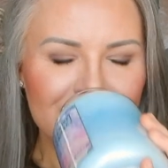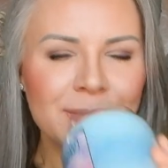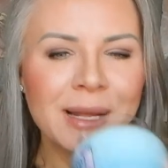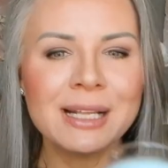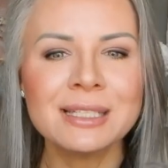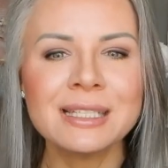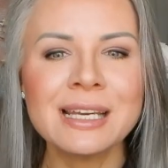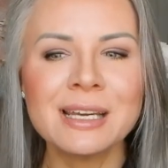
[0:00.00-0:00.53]

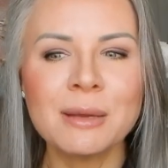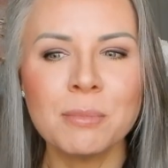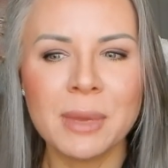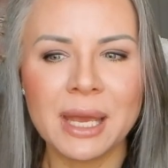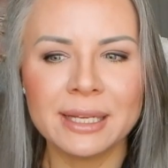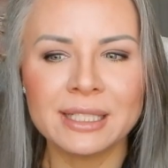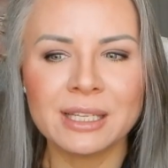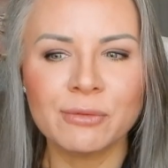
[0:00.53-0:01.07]
smells like a
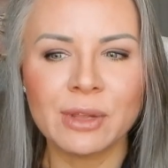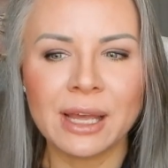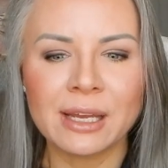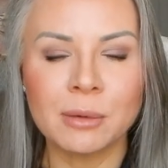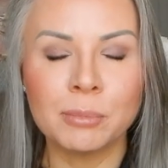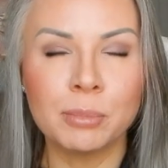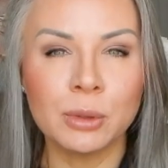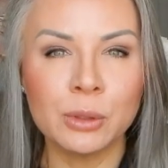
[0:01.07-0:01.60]
mix of like
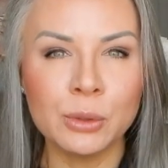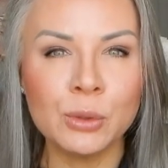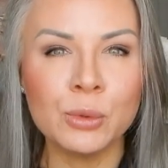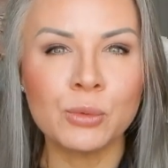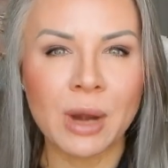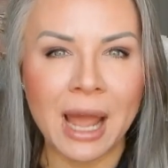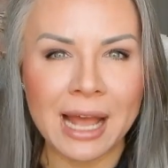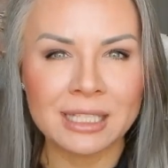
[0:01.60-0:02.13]
a
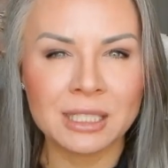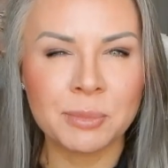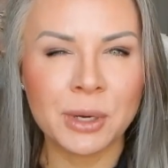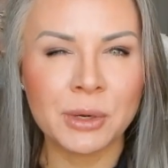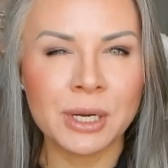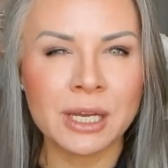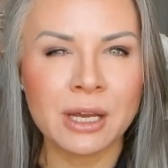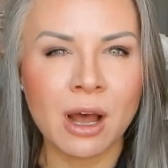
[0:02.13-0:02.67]
blue
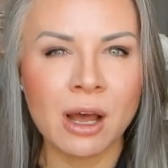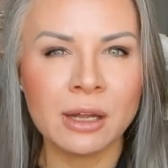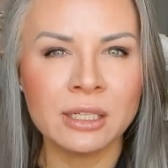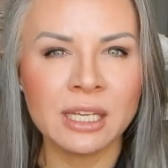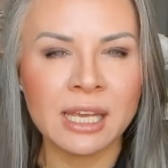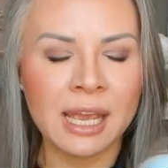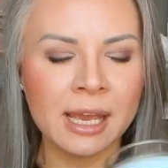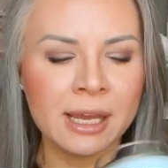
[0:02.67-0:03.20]
raspberry
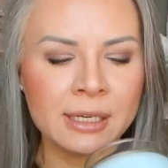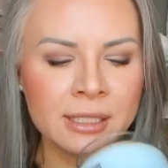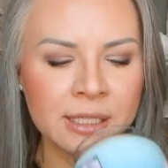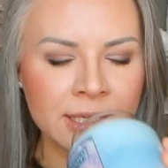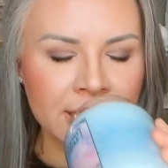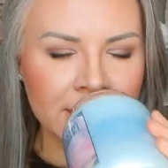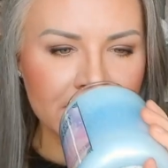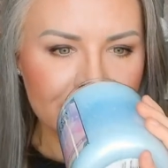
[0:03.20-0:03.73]
cotton
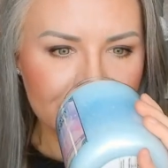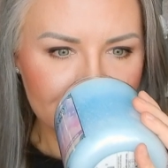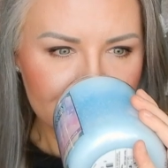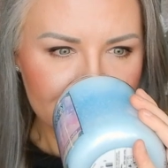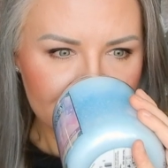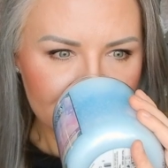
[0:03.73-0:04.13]
candy